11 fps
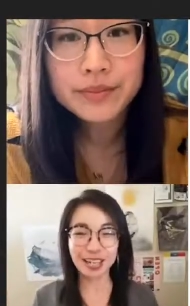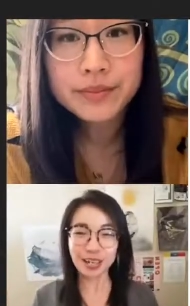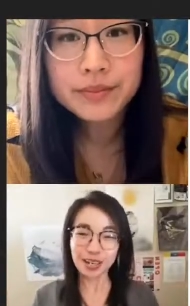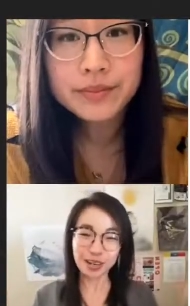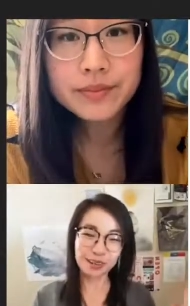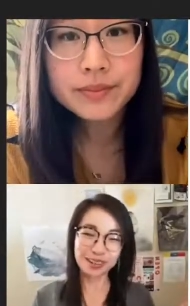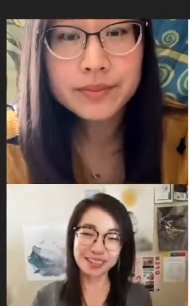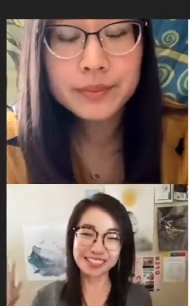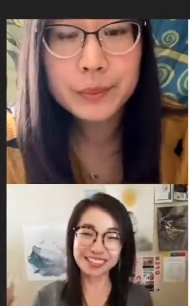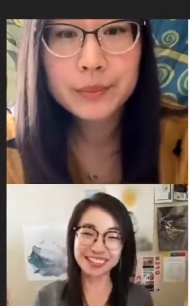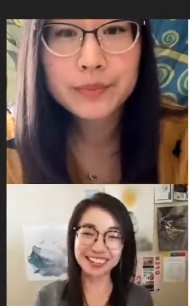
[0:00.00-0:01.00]

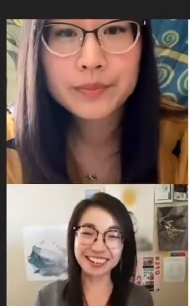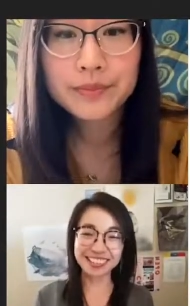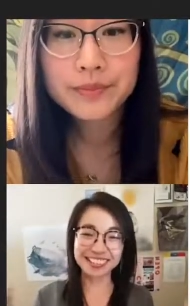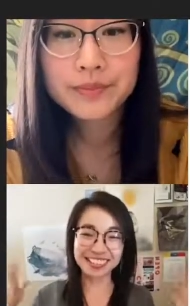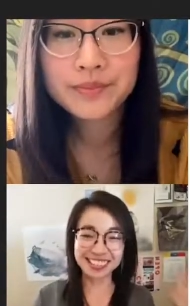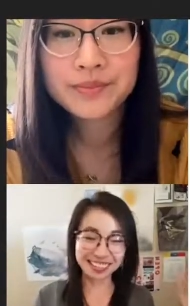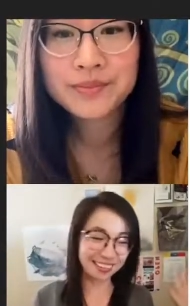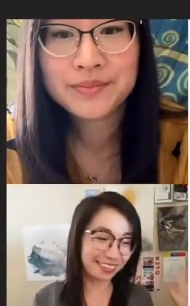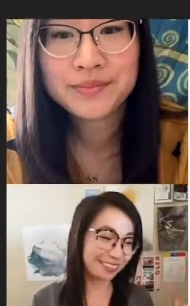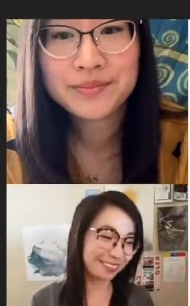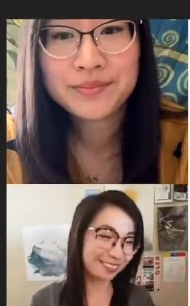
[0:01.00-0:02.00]
Speaker 1: coworkers and colleagues, thank
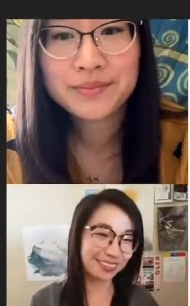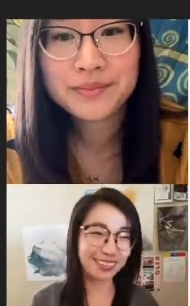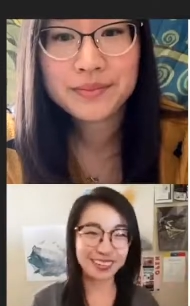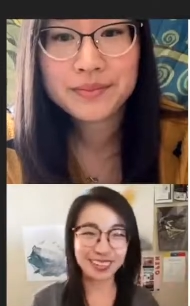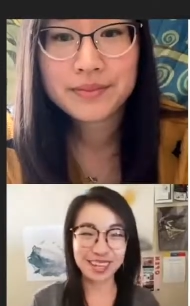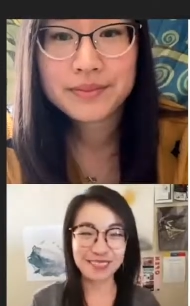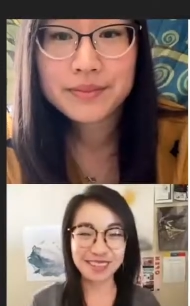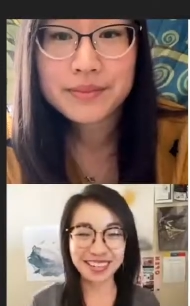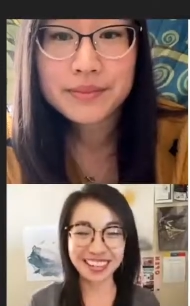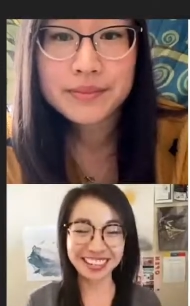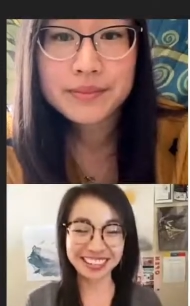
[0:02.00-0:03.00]
you for coming
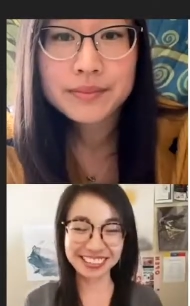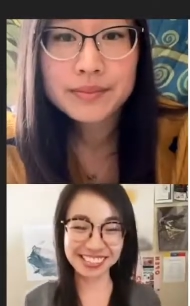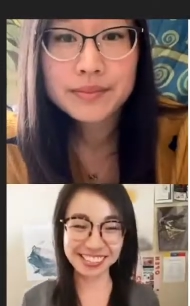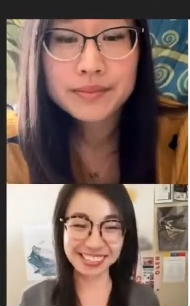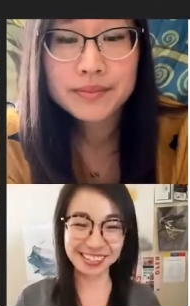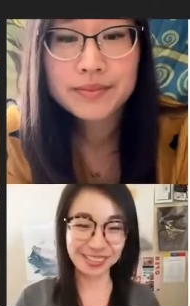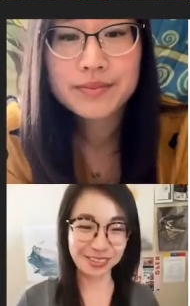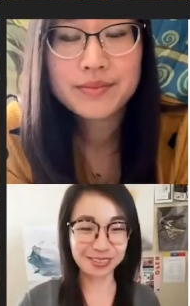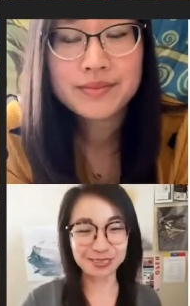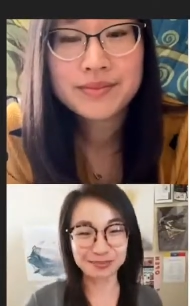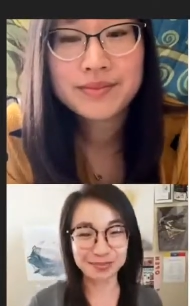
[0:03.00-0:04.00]
and listening
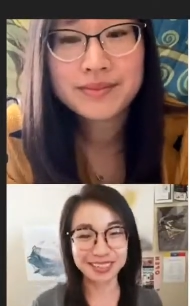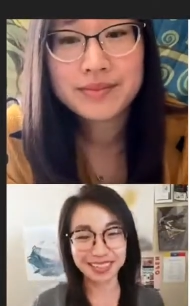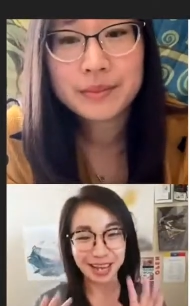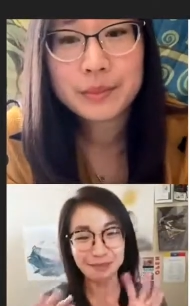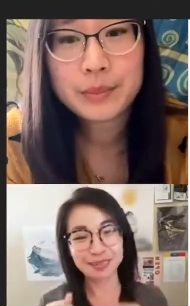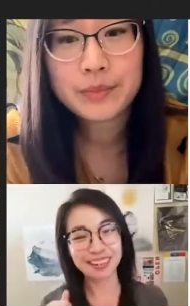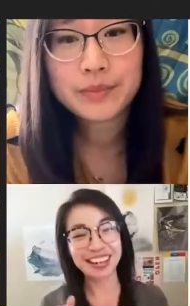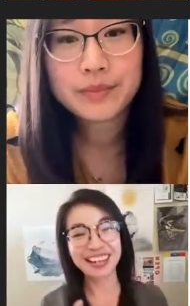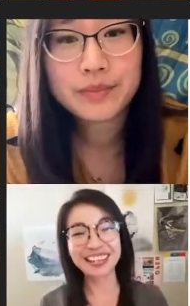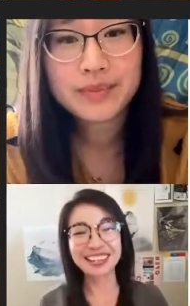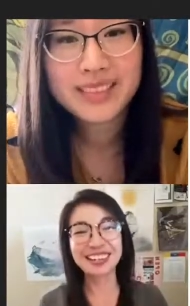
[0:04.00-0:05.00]
to me yabber
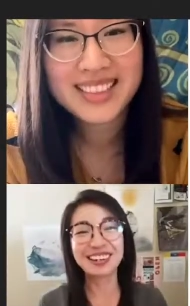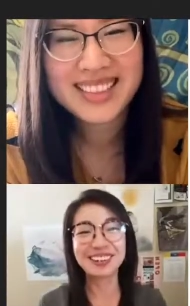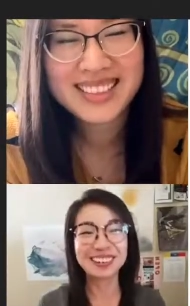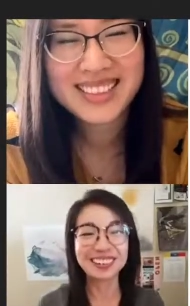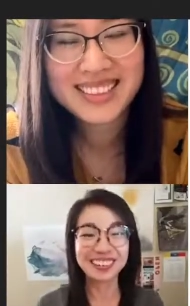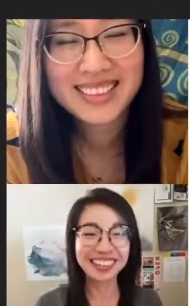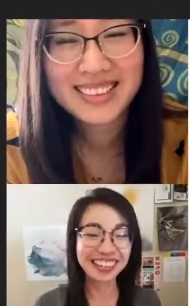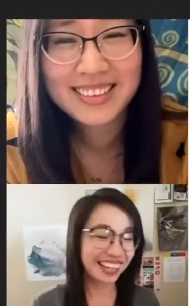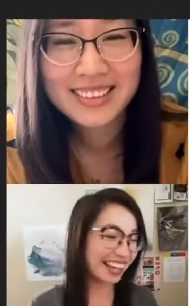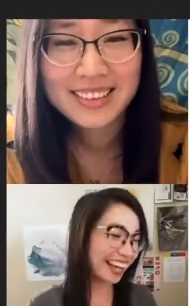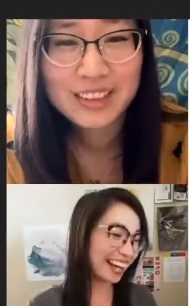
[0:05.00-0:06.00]
at you.
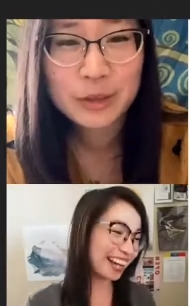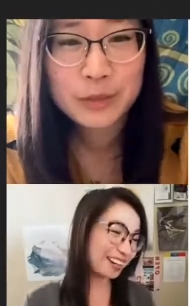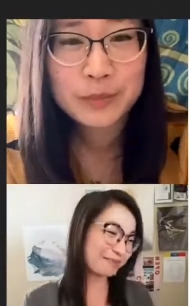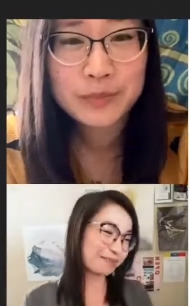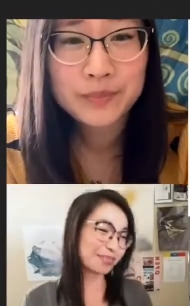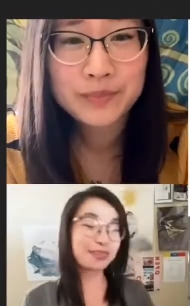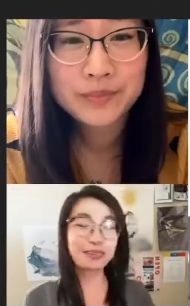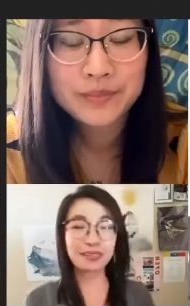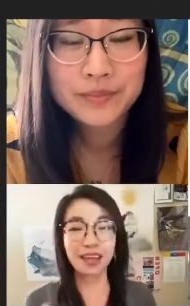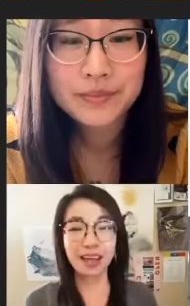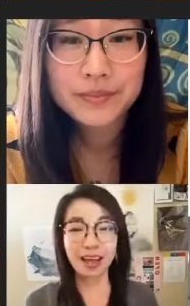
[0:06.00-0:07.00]
um, so
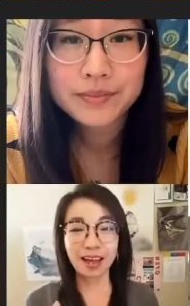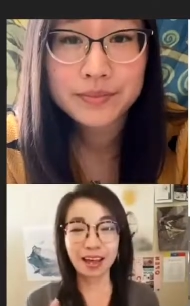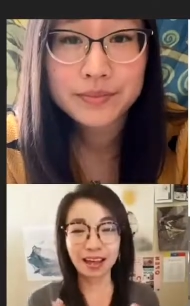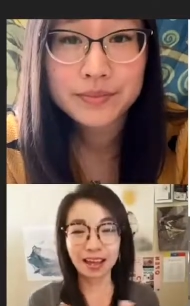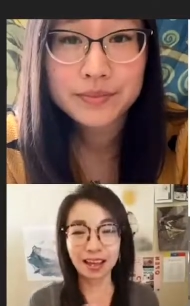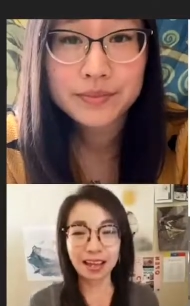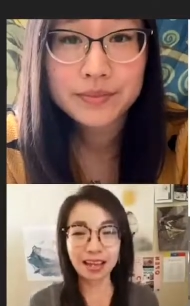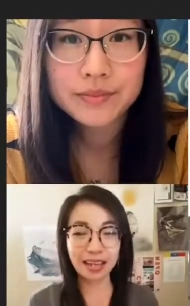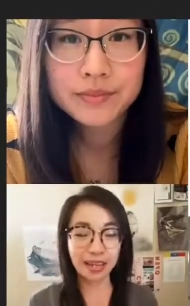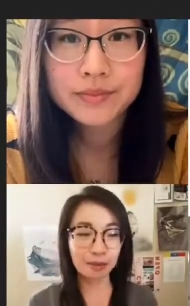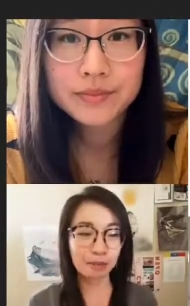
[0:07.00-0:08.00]
I
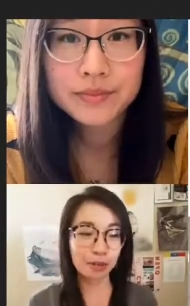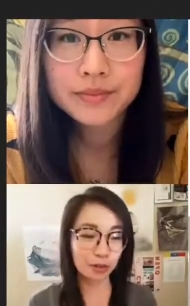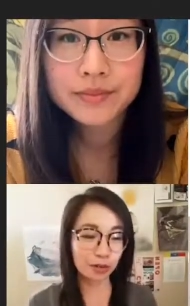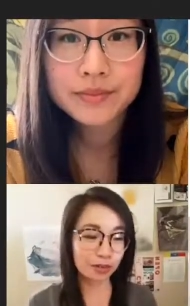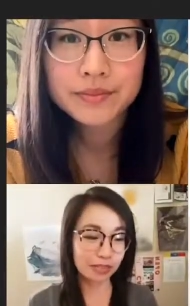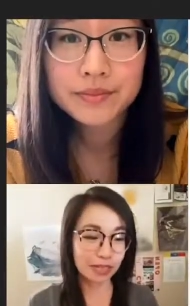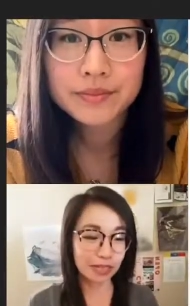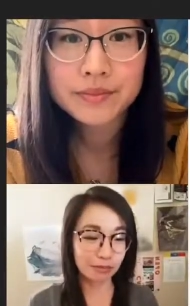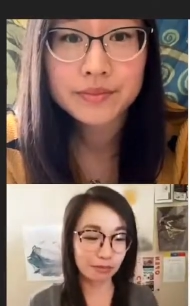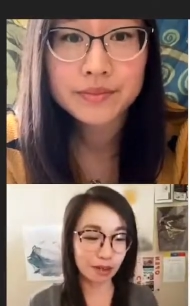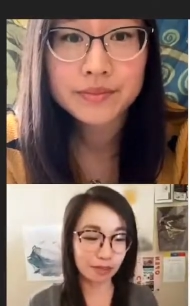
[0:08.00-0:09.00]
am currently
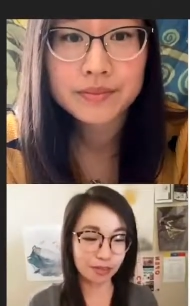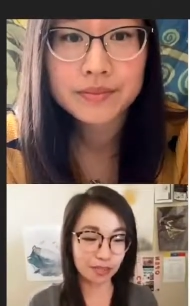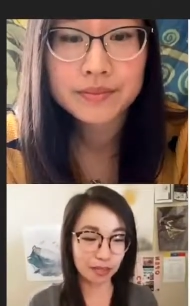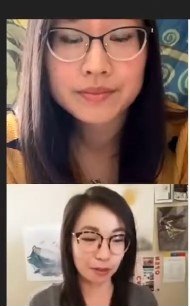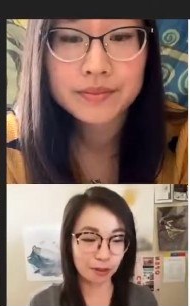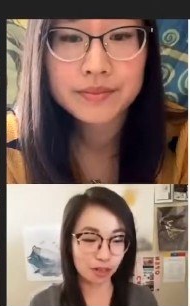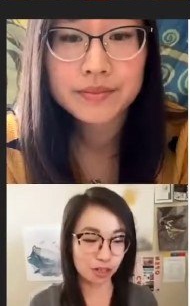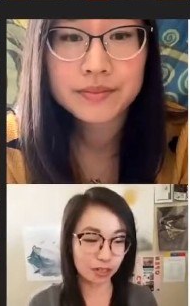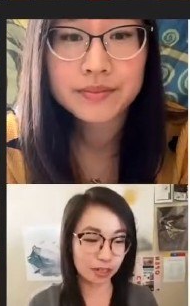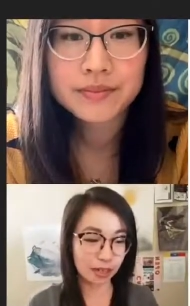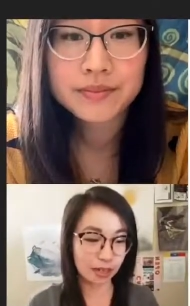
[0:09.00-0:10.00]
involved in a
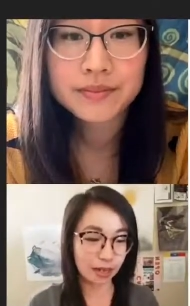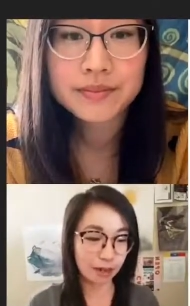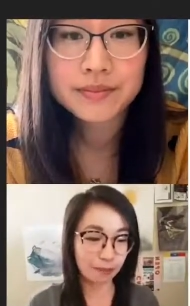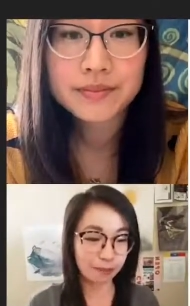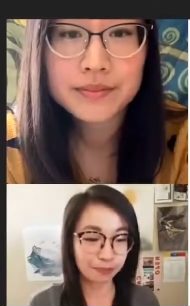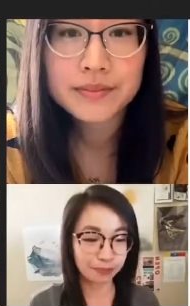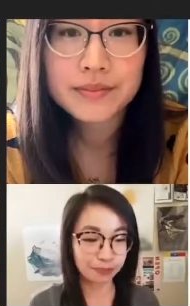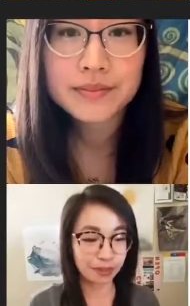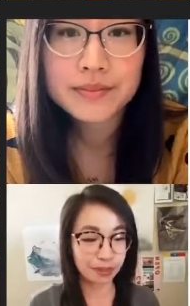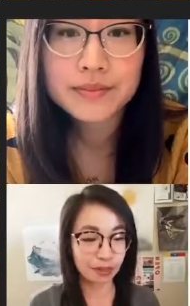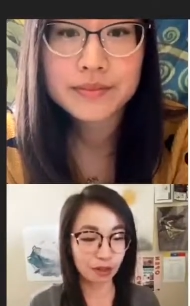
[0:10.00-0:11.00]
project um,
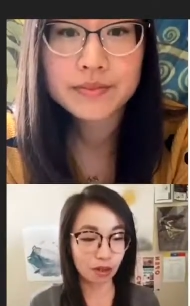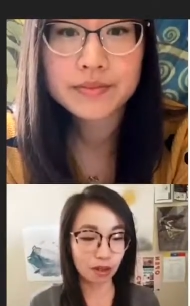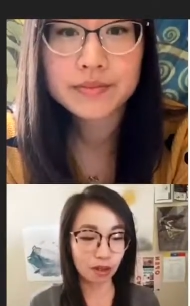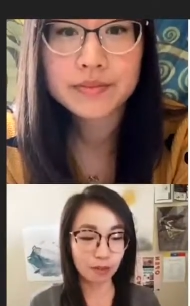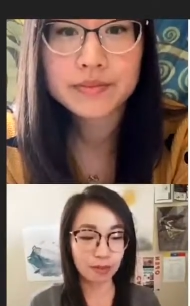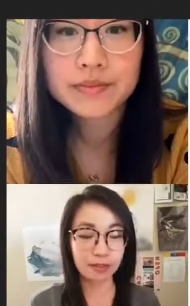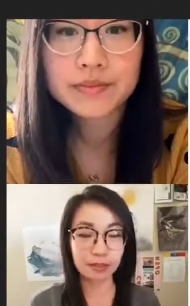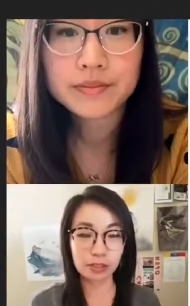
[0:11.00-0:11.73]
called How They